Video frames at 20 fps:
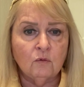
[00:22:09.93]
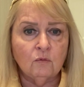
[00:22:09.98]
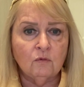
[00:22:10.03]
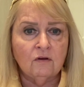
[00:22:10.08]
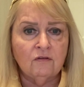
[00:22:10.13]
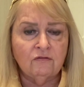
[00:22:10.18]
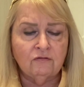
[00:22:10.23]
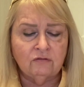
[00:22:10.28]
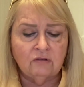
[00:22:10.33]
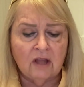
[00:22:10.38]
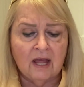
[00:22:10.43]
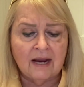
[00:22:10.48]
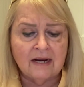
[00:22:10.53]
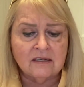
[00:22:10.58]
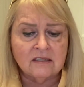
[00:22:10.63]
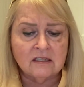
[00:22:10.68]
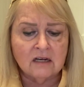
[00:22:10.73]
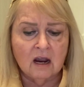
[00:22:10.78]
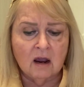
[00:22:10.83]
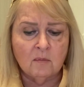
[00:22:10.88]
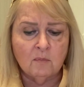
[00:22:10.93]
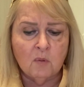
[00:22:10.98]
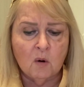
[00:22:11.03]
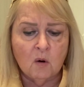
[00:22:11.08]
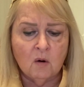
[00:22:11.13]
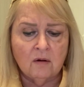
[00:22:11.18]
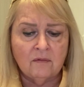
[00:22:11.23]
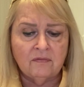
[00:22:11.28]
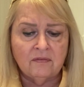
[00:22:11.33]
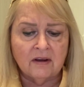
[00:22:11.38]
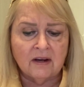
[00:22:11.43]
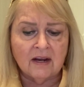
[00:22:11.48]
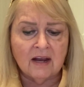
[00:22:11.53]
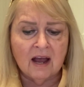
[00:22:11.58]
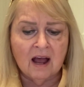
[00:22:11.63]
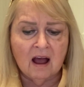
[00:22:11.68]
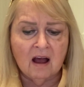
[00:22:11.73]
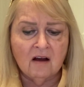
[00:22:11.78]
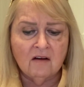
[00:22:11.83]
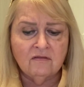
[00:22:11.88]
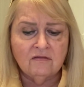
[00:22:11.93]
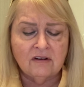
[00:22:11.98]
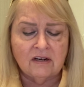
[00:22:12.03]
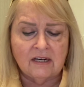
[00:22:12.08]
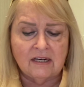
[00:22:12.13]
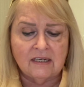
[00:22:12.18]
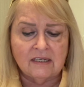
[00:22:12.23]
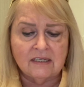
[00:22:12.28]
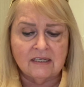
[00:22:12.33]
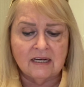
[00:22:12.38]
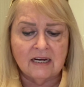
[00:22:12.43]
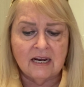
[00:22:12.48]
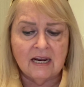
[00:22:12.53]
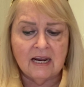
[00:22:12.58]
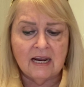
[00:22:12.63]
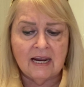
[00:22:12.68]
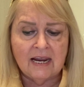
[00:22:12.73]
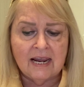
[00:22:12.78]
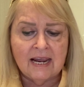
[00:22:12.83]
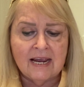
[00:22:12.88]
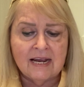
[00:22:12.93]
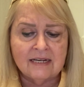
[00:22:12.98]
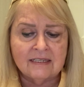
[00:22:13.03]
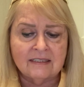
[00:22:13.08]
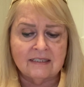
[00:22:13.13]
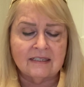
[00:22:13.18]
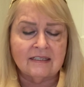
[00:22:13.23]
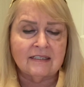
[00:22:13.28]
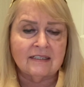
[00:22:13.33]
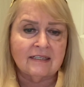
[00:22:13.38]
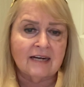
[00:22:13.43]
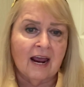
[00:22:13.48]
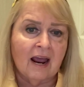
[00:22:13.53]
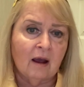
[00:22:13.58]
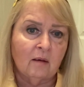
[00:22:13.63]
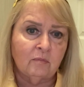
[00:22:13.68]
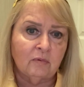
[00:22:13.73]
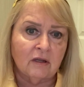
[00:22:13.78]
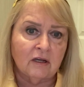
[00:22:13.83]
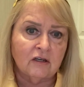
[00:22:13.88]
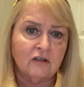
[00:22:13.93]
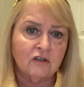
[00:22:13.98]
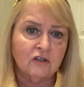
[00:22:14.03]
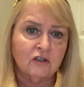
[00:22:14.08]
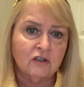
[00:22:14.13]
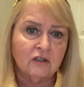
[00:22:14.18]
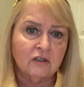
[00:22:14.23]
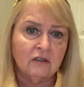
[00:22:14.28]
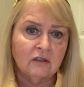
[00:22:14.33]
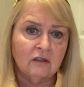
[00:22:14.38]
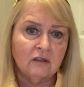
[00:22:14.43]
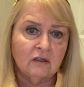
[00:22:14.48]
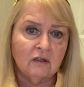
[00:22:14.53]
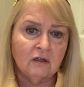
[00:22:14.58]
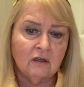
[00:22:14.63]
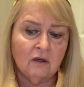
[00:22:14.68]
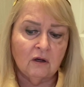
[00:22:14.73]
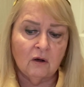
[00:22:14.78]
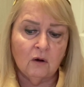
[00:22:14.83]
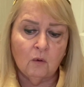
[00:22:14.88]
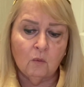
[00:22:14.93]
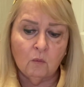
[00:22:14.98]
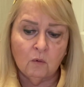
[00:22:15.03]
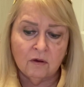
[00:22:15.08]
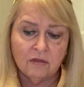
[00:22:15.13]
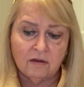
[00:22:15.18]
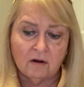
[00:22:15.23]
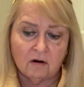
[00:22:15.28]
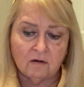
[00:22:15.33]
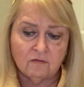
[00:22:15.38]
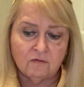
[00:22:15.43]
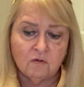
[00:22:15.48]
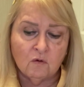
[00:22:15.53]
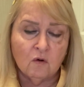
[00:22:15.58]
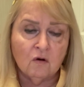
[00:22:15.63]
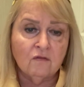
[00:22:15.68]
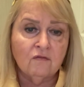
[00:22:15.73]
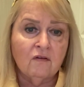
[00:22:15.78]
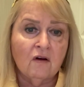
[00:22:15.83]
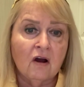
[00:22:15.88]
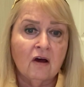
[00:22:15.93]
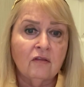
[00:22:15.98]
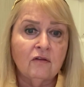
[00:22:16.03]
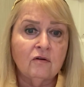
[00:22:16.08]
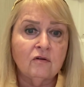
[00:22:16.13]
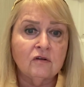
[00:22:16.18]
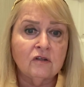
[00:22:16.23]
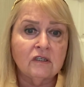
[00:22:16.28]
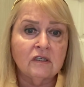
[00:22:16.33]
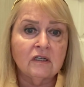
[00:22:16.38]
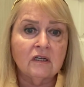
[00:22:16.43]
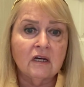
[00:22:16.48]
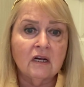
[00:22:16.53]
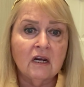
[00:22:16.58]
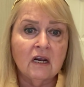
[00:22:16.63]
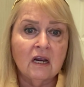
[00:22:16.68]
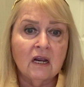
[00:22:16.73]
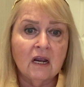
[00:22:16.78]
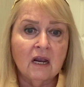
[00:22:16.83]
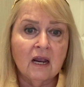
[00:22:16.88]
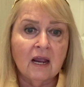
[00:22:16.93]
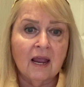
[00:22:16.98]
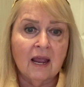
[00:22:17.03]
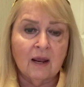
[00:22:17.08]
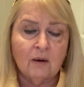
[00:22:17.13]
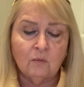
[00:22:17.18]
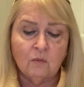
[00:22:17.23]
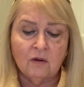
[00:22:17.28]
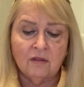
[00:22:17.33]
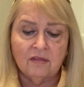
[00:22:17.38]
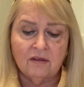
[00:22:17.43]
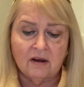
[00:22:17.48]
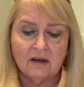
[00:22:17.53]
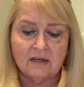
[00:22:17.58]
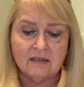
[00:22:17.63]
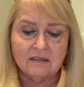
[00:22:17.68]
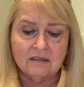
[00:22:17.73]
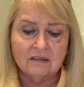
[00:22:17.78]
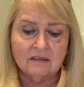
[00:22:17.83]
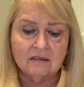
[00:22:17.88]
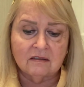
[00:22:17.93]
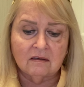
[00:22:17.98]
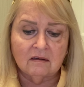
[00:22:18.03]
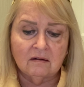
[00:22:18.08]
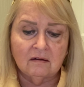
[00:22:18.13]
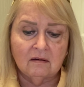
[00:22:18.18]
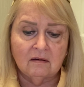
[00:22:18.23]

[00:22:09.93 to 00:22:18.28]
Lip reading: Reflect upon the covenant He has established with our forefathers and with us.